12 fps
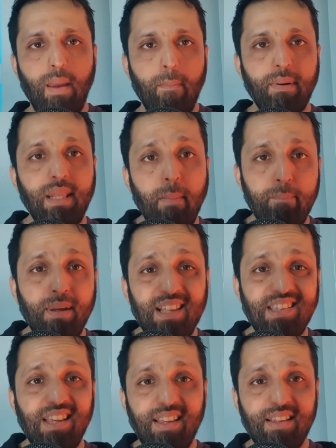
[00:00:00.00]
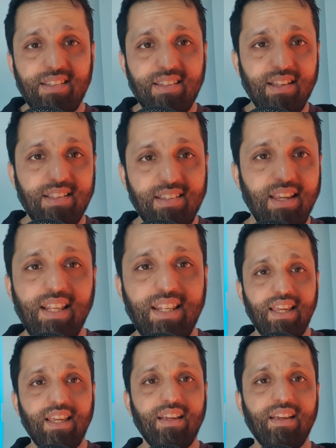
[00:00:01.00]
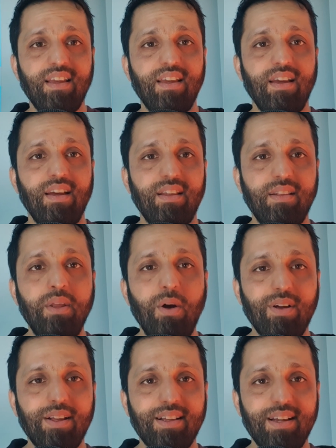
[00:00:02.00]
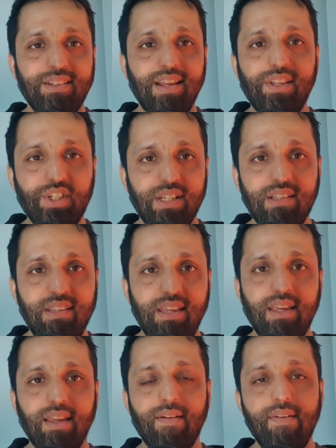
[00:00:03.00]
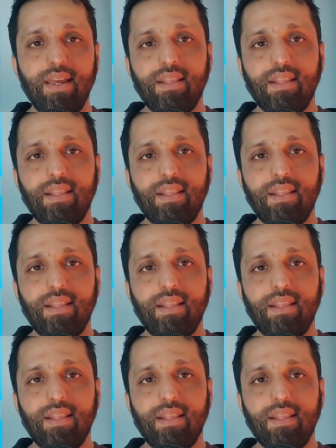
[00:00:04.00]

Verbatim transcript: But they're busy succeeding, not attention seeking.